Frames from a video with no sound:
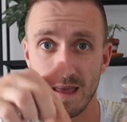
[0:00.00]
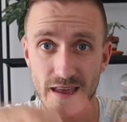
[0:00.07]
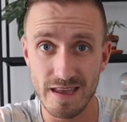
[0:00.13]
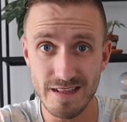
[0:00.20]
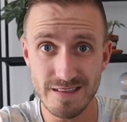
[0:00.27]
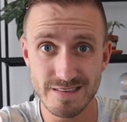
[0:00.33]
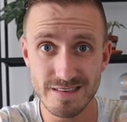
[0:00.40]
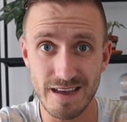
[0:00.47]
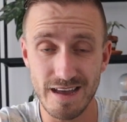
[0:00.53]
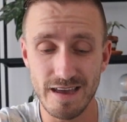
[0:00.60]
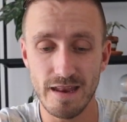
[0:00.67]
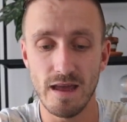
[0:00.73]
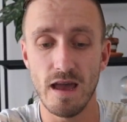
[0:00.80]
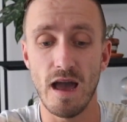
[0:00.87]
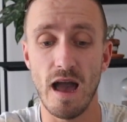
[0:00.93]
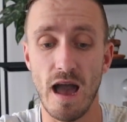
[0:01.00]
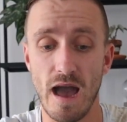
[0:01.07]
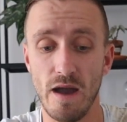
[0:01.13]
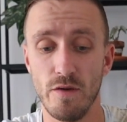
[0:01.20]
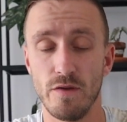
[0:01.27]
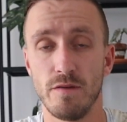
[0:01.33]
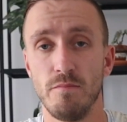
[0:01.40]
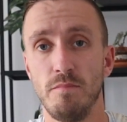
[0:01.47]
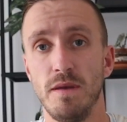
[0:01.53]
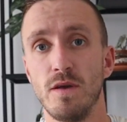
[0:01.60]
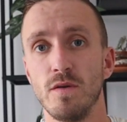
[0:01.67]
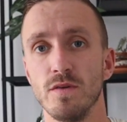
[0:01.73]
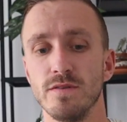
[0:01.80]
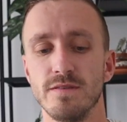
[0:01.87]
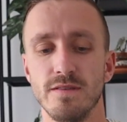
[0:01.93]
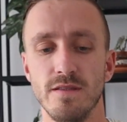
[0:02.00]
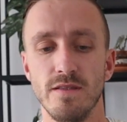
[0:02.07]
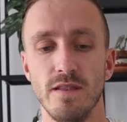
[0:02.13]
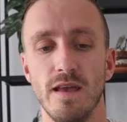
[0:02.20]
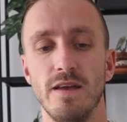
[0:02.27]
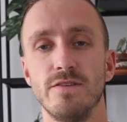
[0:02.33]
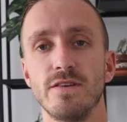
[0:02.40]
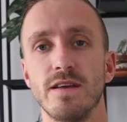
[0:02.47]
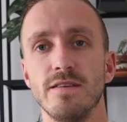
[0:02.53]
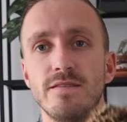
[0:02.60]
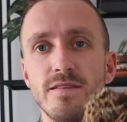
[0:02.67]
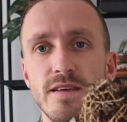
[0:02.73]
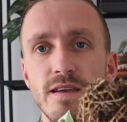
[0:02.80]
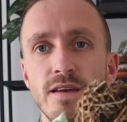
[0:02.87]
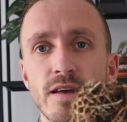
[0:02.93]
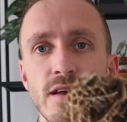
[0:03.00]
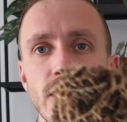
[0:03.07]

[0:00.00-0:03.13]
inside out because as you can see